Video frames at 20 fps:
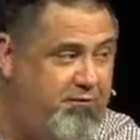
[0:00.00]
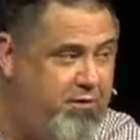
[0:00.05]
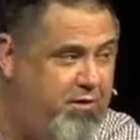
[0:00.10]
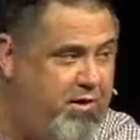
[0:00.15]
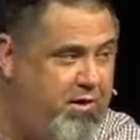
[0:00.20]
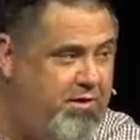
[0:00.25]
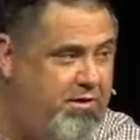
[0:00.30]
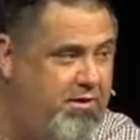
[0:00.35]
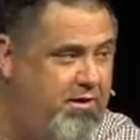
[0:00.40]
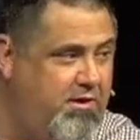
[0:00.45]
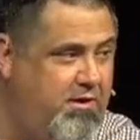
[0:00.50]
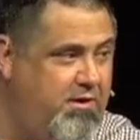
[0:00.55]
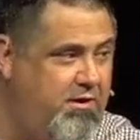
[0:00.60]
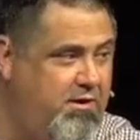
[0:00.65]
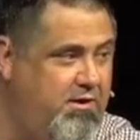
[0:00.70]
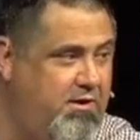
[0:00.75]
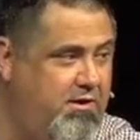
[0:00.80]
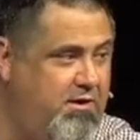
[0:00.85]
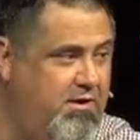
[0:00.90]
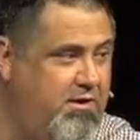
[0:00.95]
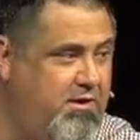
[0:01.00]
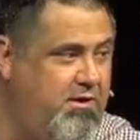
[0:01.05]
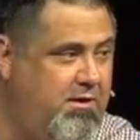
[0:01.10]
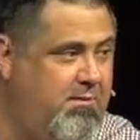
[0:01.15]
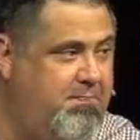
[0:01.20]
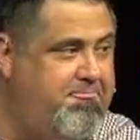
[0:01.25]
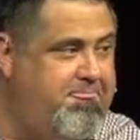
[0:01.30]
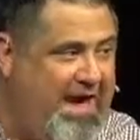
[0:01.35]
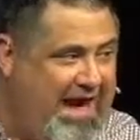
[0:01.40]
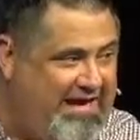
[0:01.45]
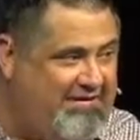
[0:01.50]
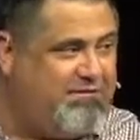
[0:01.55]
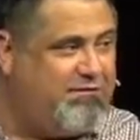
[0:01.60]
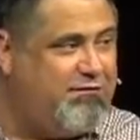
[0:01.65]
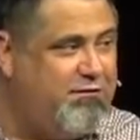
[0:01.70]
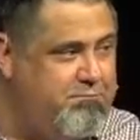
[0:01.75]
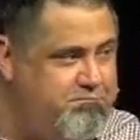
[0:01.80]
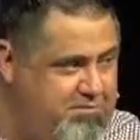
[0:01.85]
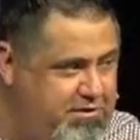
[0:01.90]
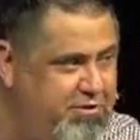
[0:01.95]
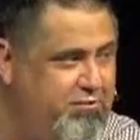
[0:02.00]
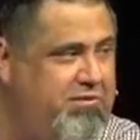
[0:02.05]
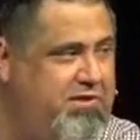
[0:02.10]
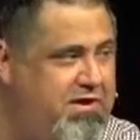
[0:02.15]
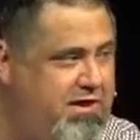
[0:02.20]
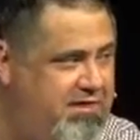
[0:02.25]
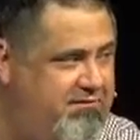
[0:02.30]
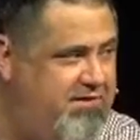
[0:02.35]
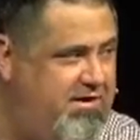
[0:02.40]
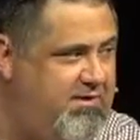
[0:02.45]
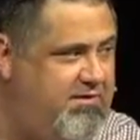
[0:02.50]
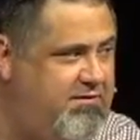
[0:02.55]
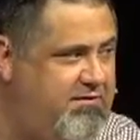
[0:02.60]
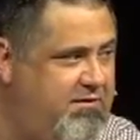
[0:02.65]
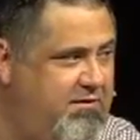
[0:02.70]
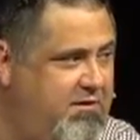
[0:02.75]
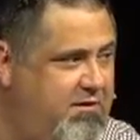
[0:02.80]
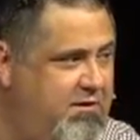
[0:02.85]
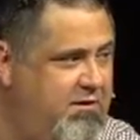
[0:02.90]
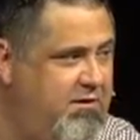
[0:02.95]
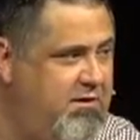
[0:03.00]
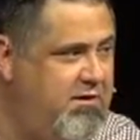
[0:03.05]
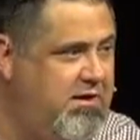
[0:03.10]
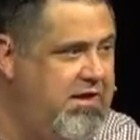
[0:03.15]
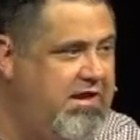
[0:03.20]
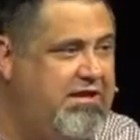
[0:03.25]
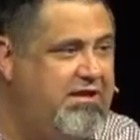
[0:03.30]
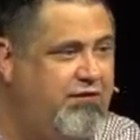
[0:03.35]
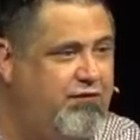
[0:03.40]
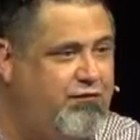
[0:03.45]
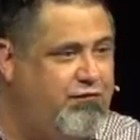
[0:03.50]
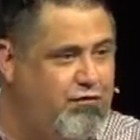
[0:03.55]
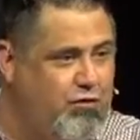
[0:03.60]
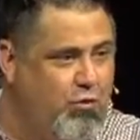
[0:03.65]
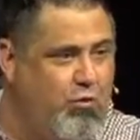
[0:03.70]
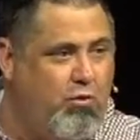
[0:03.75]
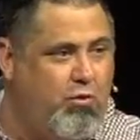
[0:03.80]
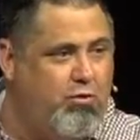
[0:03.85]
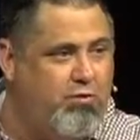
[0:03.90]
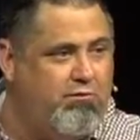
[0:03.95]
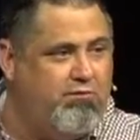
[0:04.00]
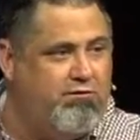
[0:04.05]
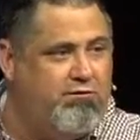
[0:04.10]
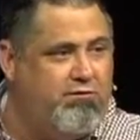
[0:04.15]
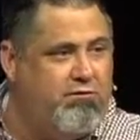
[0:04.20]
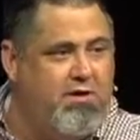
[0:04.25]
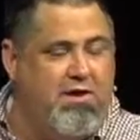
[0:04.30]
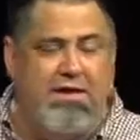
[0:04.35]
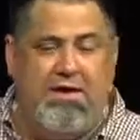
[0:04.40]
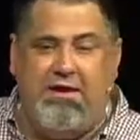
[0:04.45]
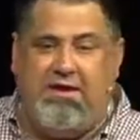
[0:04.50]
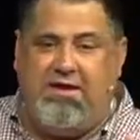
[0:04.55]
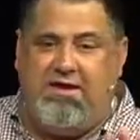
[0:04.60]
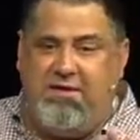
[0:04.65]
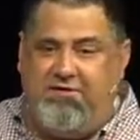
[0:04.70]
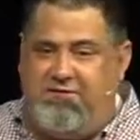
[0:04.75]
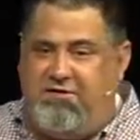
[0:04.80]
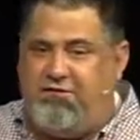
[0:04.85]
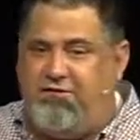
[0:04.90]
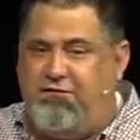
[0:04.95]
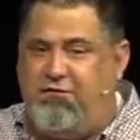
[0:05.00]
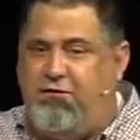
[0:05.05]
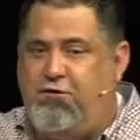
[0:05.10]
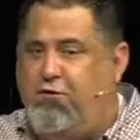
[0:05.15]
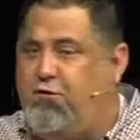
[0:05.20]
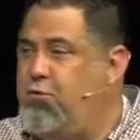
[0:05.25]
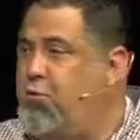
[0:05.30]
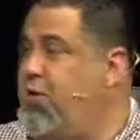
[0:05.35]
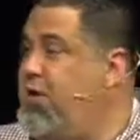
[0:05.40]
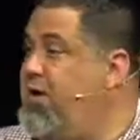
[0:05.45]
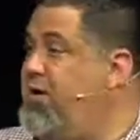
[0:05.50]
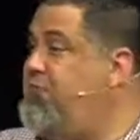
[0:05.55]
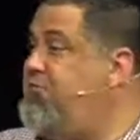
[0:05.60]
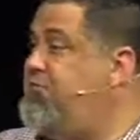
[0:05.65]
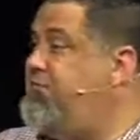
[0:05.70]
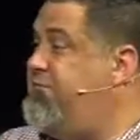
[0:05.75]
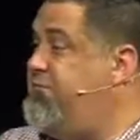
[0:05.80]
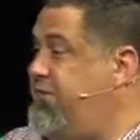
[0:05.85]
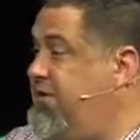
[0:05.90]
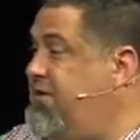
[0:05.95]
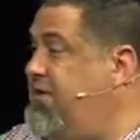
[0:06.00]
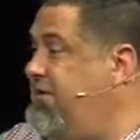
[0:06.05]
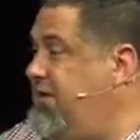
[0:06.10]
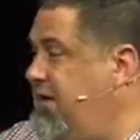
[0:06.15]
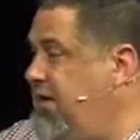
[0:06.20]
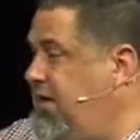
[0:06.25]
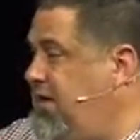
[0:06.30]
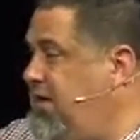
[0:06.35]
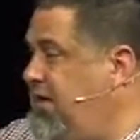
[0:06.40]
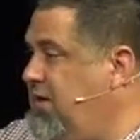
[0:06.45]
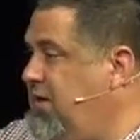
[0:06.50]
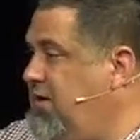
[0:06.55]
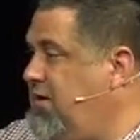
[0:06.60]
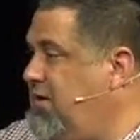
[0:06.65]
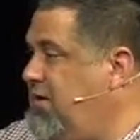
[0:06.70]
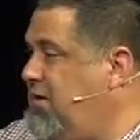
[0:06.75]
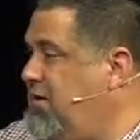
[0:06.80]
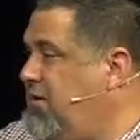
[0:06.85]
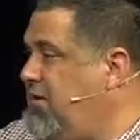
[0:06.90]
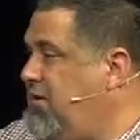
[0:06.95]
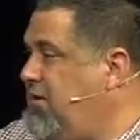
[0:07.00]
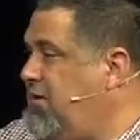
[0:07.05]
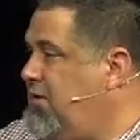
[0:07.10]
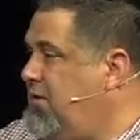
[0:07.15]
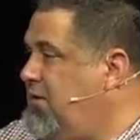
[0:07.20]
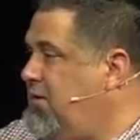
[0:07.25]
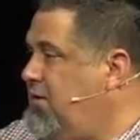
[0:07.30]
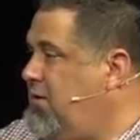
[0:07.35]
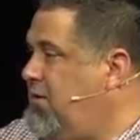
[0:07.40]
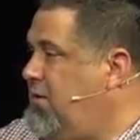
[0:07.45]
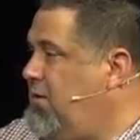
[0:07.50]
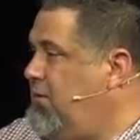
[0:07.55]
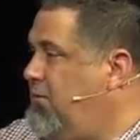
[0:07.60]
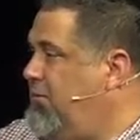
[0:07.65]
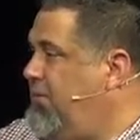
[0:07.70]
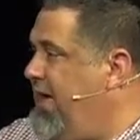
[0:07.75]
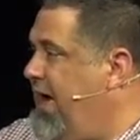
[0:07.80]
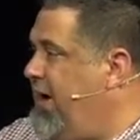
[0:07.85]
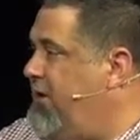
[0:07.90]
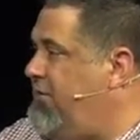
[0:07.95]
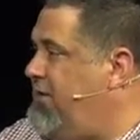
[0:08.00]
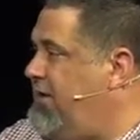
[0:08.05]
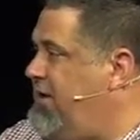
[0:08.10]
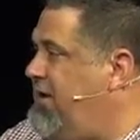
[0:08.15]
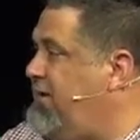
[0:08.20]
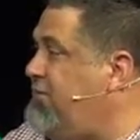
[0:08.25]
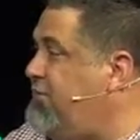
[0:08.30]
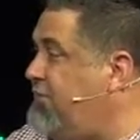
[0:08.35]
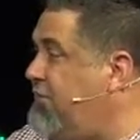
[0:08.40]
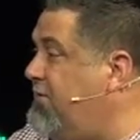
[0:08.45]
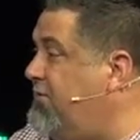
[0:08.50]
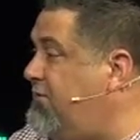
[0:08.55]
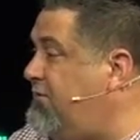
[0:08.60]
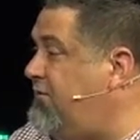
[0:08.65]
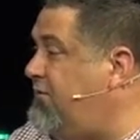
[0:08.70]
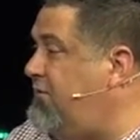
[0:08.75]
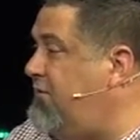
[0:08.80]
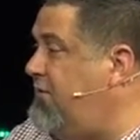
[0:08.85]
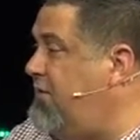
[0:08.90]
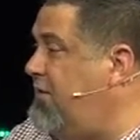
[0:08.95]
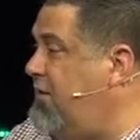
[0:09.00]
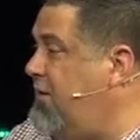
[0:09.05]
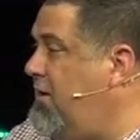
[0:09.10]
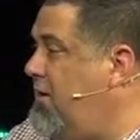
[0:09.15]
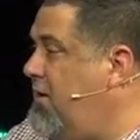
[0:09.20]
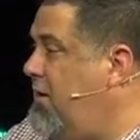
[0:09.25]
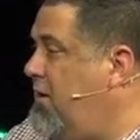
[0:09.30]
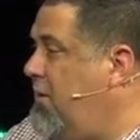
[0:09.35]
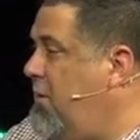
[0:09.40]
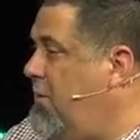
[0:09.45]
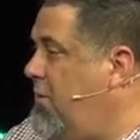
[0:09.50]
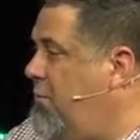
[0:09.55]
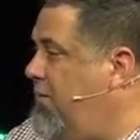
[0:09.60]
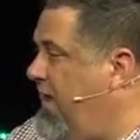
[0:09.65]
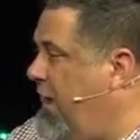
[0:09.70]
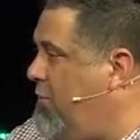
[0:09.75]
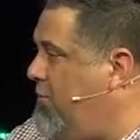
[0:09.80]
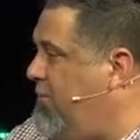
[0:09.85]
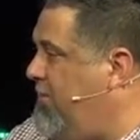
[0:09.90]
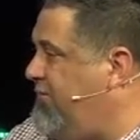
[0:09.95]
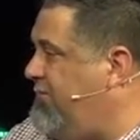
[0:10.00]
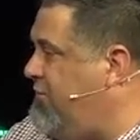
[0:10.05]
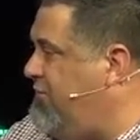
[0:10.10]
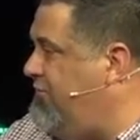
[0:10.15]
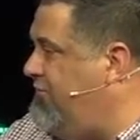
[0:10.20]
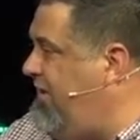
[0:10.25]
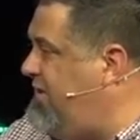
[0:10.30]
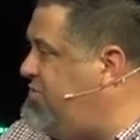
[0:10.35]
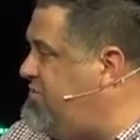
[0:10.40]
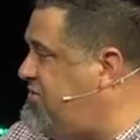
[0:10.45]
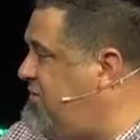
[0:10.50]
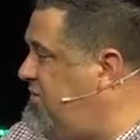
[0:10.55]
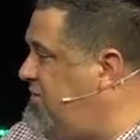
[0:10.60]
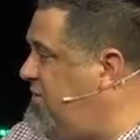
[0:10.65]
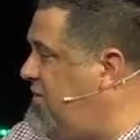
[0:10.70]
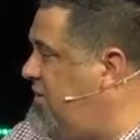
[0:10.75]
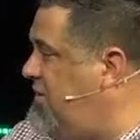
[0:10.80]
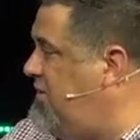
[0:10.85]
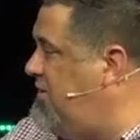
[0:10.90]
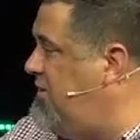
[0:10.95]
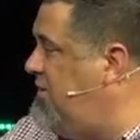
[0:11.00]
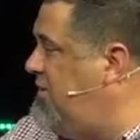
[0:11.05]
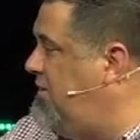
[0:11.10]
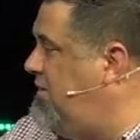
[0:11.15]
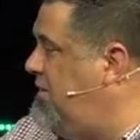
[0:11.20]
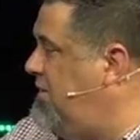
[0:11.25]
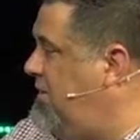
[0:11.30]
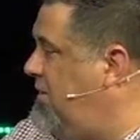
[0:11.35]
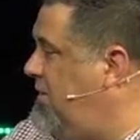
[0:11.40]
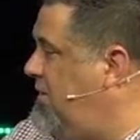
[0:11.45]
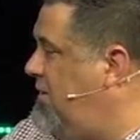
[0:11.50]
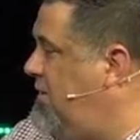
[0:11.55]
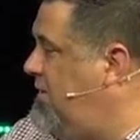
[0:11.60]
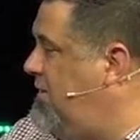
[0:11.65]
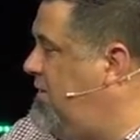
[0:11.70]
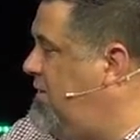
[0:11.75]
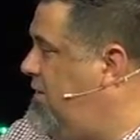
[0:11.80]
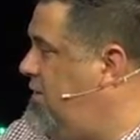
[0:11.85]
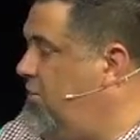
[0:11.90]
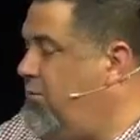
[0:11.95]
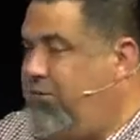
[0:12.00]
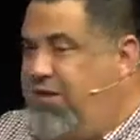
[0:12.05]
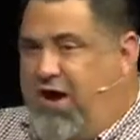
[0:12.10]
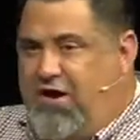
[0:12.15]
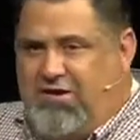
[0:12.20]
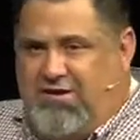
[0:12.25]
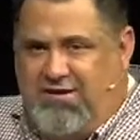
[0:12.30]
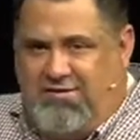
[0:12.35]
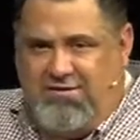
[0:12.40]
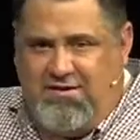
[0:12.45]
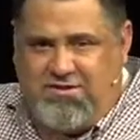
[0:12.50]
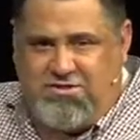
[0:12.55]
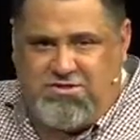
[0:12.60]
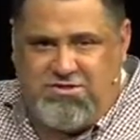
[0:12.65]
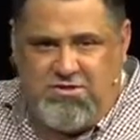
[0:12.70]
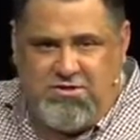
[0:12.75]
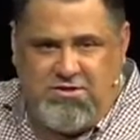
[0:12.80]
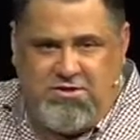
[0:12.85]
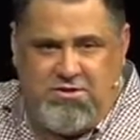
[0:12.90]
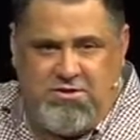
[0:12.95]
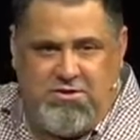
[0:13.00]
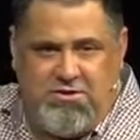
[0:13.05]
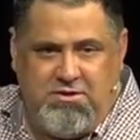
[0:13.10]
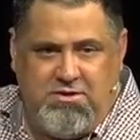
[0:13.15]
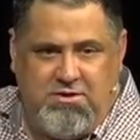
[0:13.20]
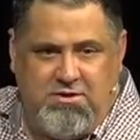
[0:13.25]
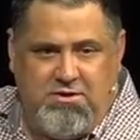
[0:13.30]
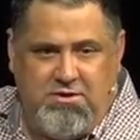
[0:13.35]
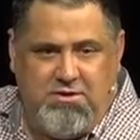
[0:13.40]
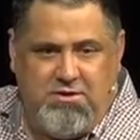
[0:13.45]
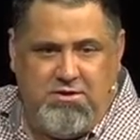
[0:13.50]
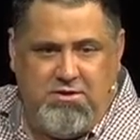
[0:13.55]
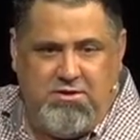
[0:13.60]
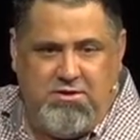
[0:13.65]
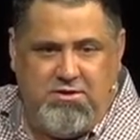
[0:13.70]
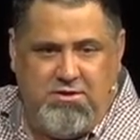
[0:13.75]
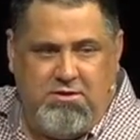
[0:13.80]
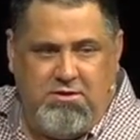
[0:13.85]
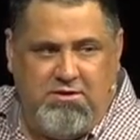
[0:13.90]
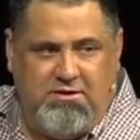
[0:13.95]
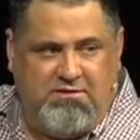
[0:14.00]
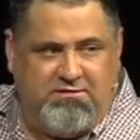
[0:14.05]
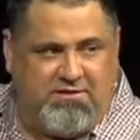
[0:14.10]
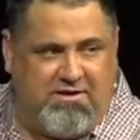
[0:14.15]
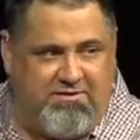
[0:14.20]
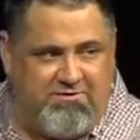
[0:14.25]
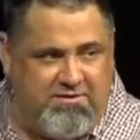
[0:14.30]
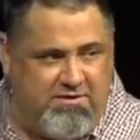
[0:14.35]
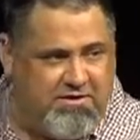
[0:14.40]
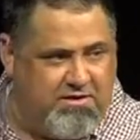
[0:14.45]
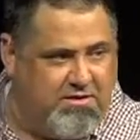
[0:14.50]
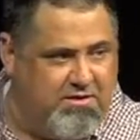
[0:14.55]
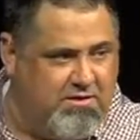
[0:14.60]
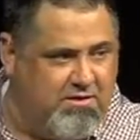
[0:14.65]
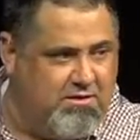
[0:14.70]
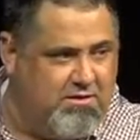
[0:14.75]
for it. That's the beauty of it. It is yours, given to you freely, without hindrance, without reservation, without condition. It's given.